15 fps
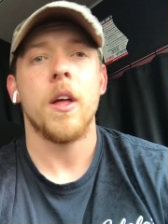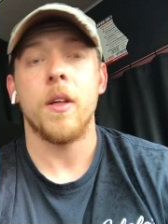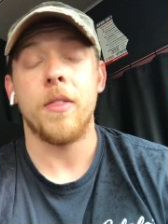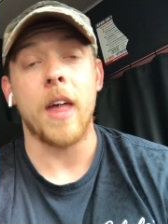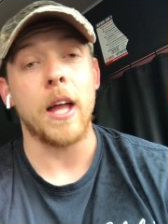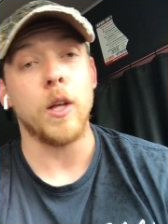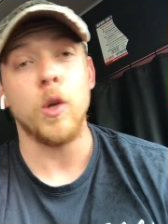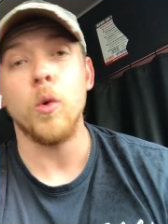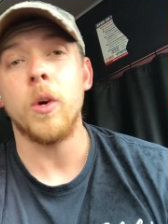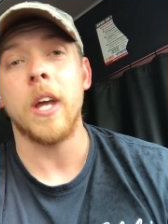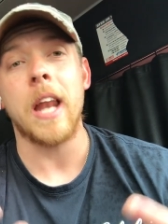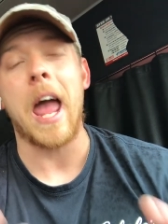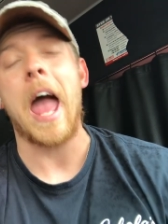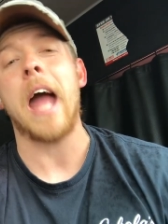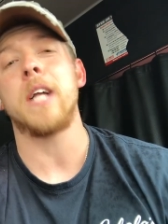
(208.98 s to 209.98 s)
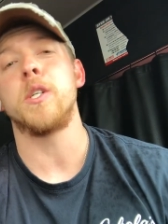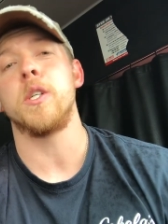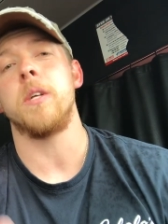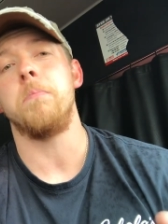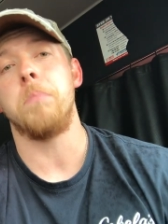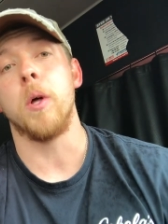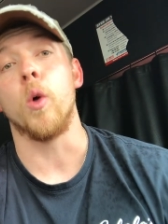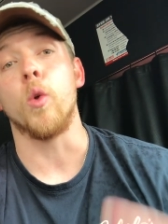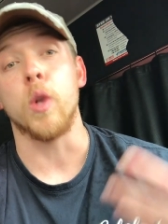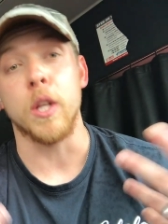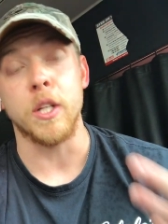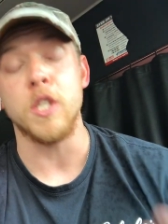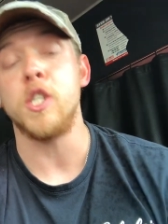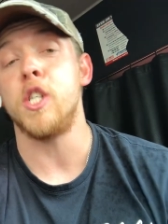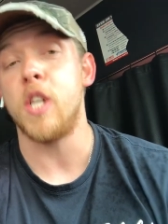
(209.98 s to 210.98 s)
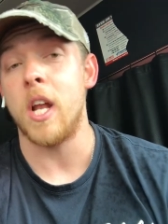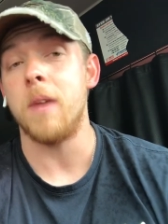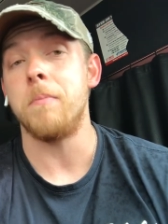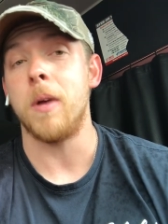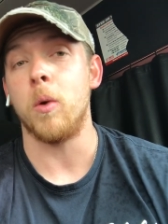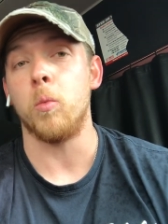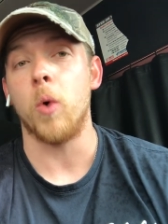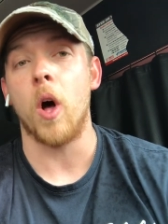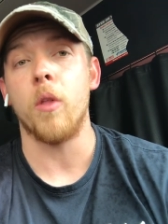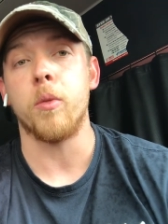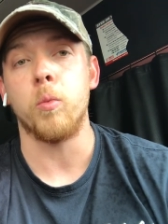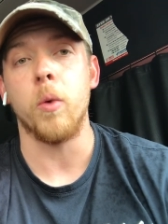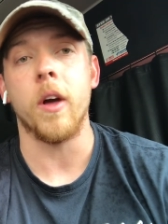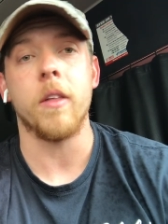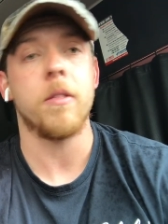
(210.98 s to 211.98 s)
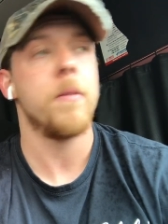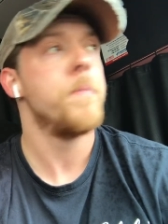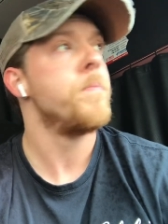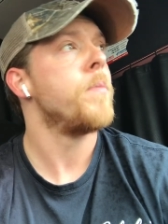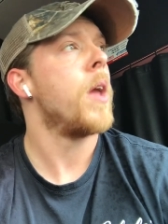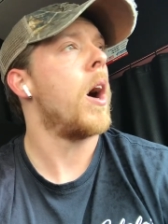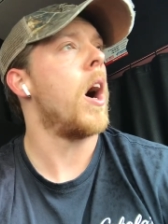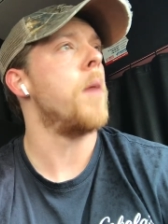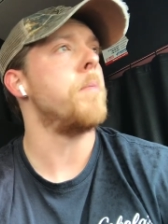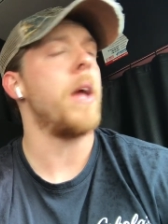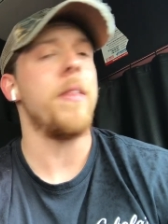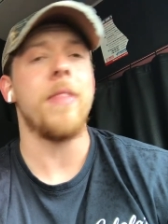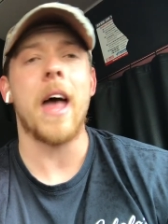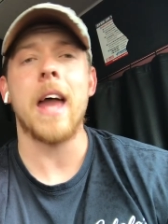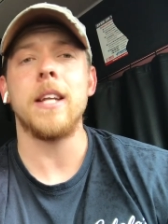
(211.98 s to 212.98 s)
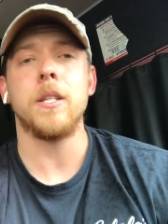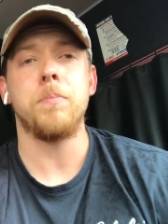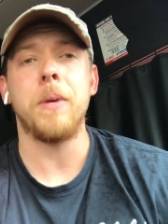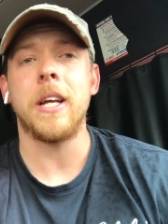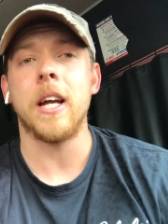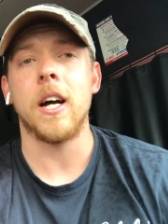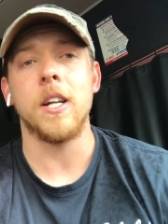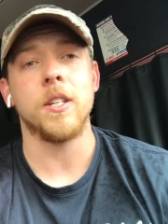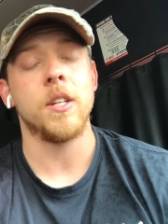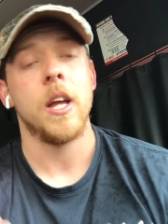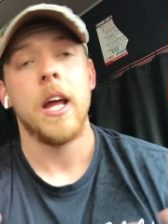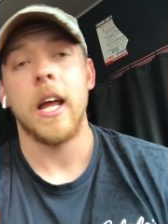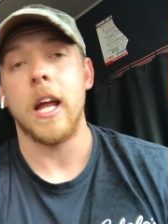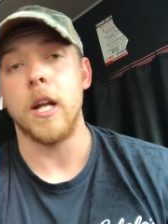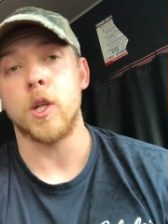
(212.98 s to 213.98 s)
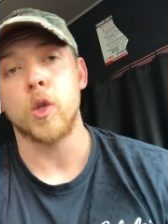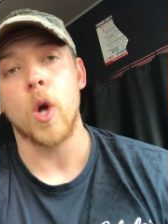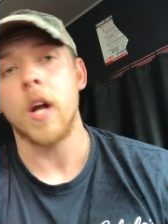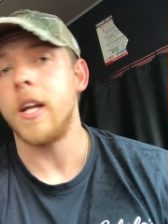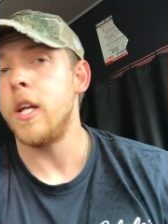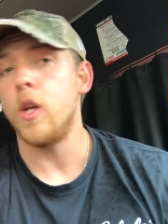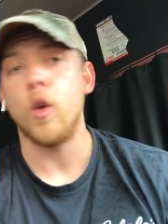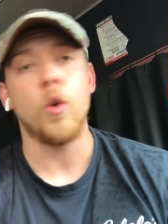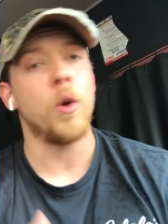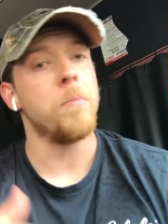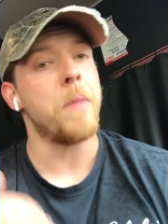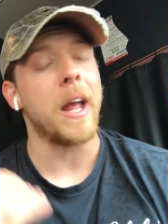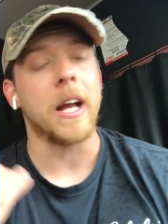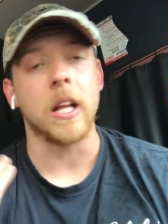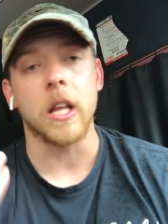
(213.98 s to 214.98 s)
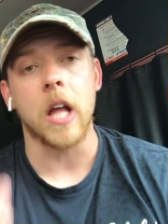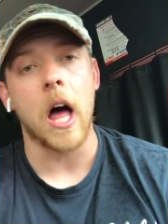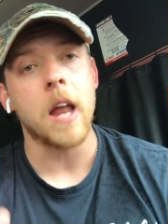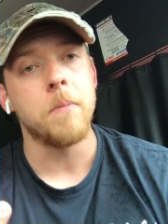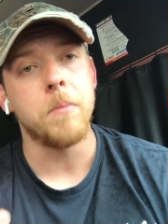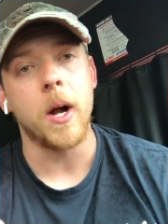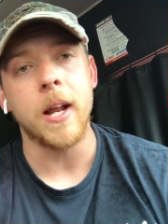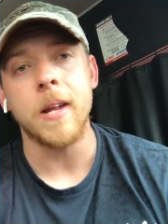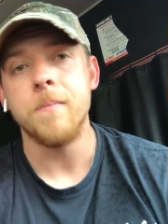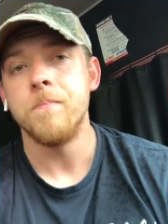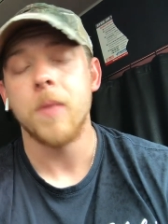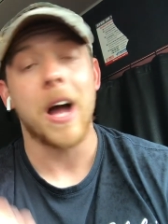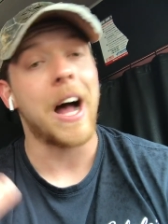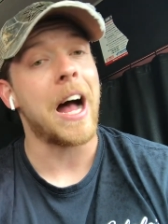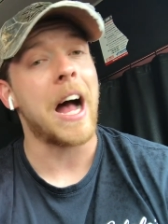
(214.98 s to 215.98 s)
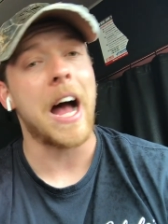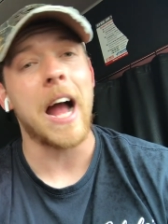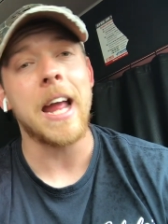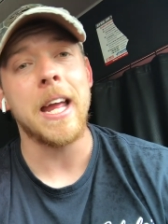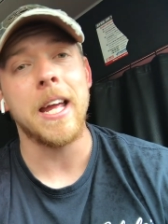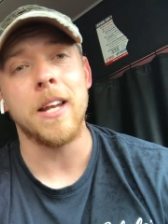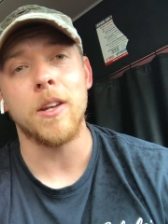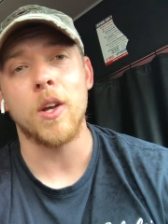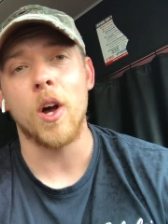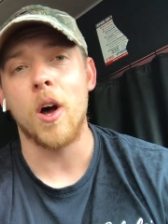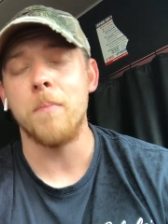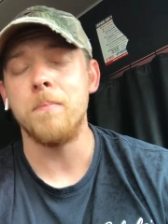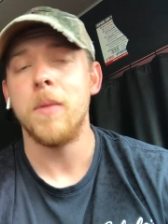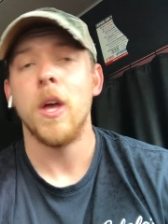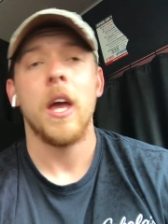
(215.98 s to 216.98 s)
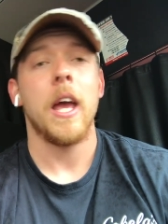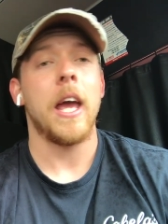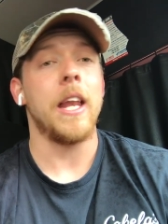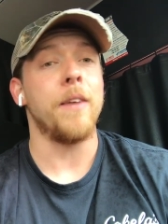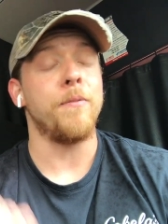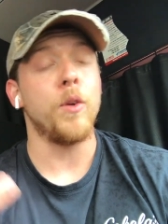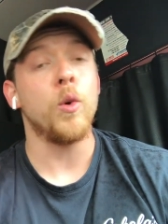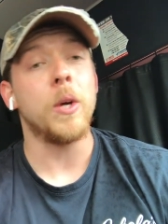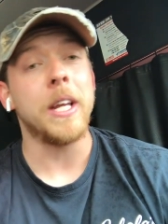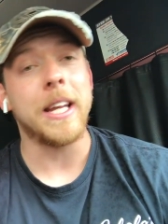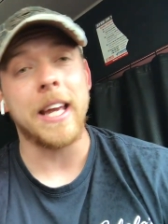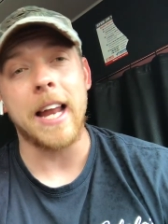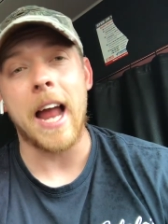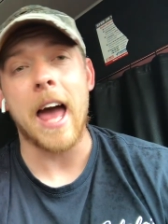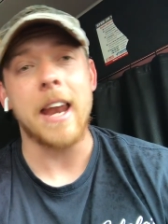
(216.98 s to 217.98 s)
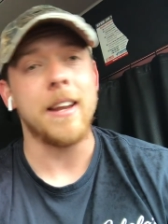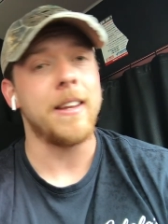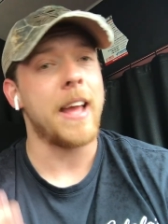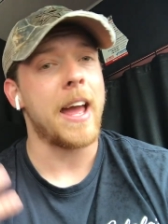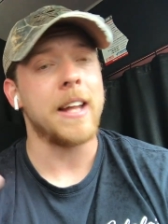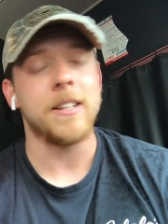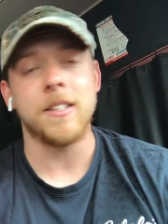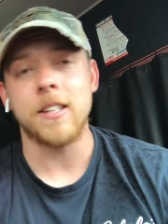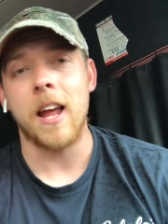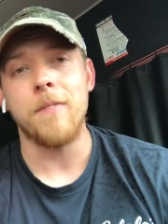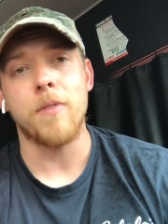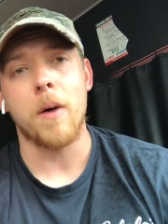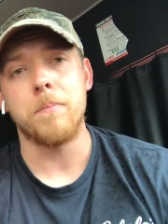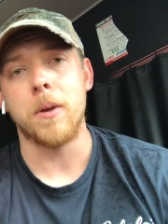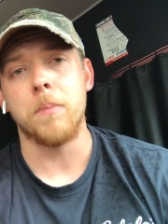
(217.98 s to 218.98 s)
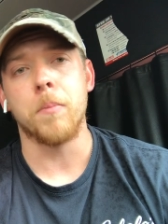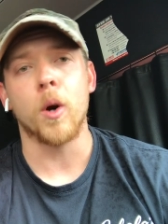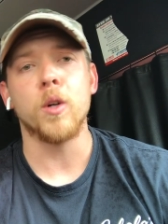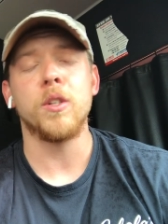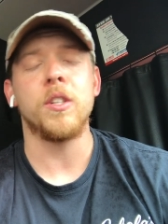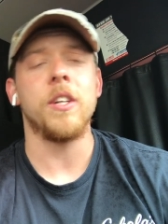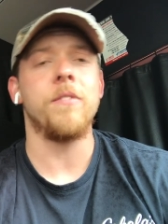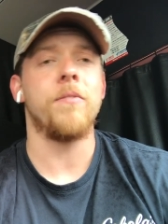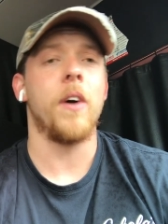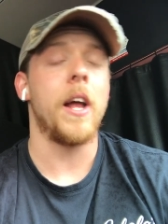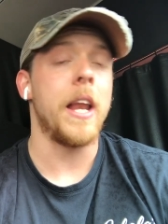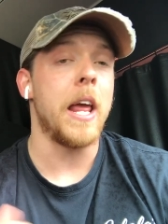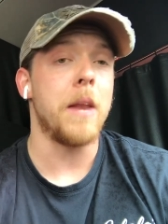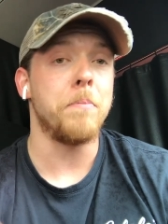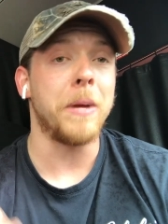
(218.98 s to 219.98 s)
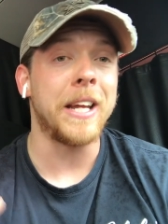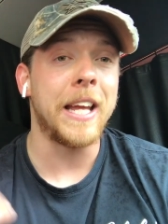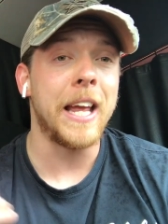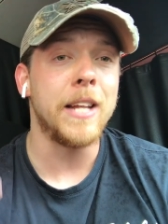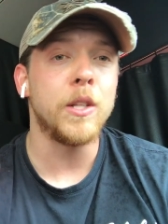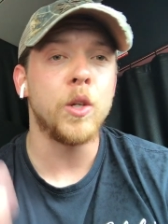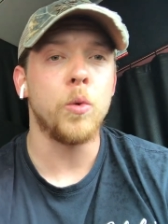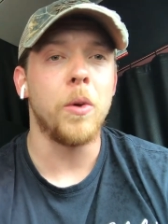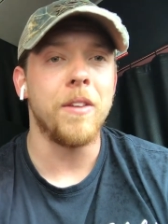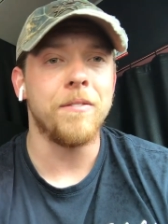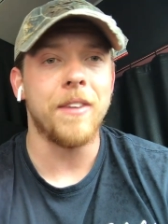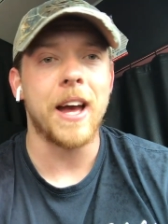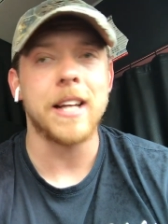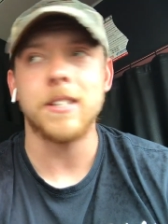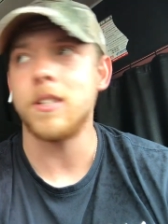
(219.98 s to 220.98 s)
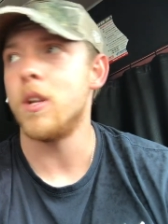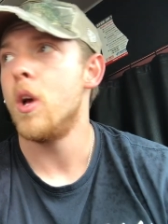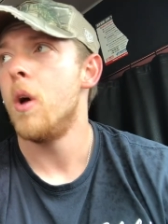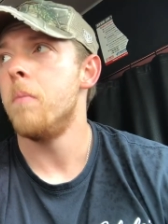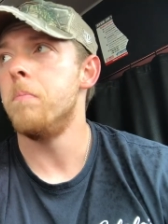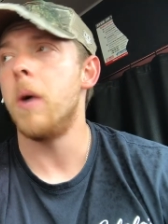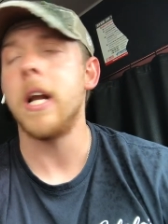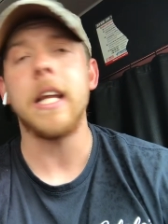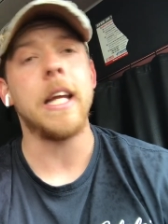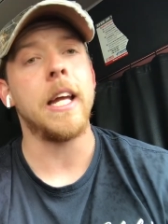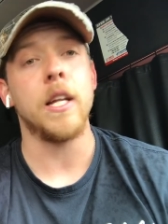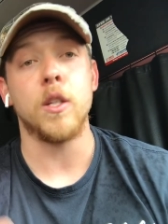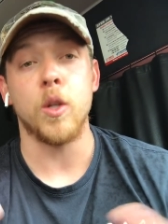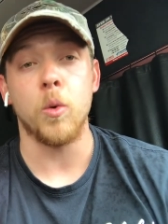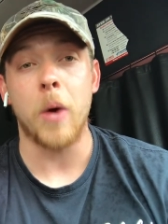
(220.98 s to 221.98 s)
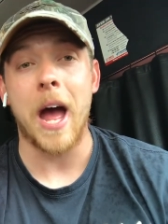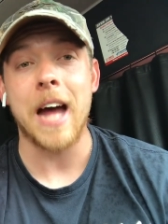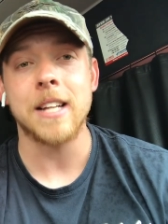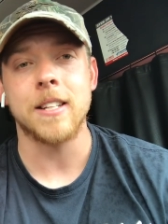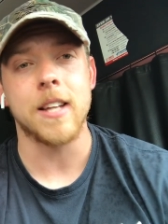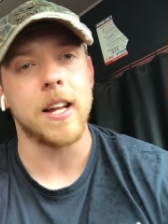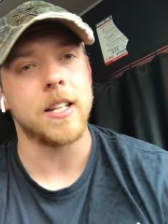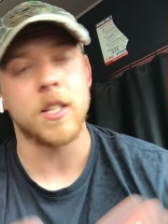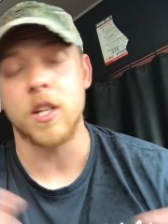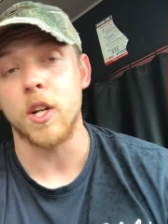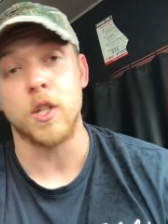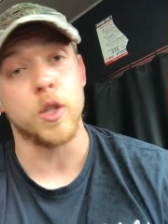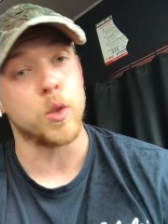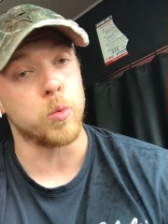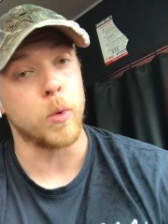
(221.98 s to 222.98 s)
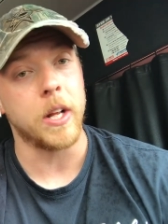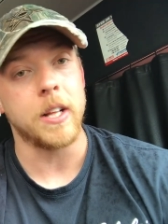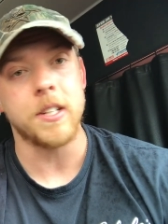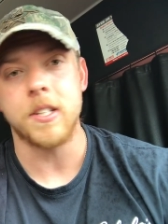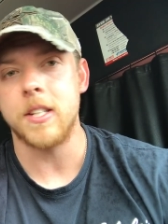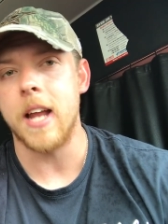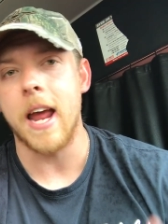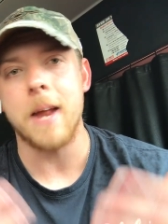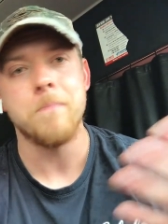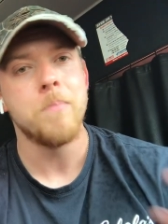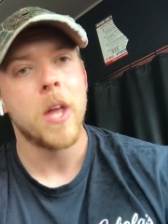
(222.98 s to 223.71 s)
that you can actually build legitimate wealth with. Um, and that is because in trucking, you can make a lot of money, a high income, and if you can get out of debt, save up an emergency fund, and begin to invest money into assets such as real estate,